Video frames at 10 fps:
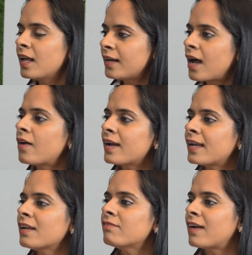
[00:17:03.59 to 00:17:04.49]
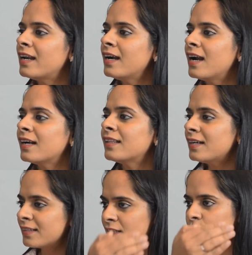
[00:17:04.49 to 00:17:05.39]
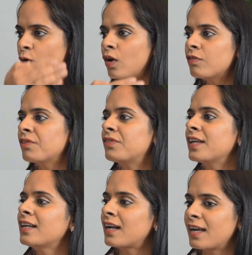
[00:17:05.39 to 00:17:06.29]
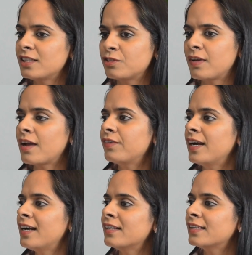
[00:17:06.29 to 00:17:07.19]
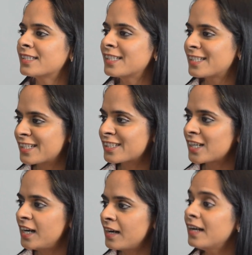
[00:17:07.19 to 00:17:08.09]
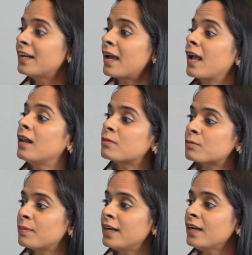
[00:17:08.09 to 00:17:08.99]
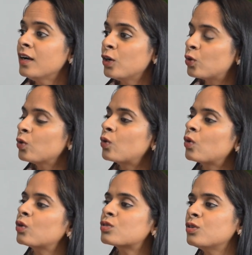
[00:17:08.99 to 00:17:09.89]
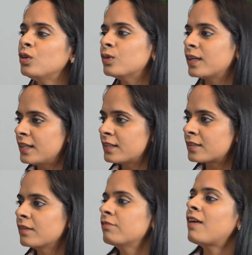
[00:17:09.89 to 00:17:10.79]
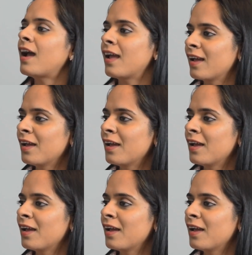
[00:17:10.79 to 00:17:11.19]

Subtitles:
Now I can validate that this all 15 clients we have created this result. It helps me to close new deals. Why?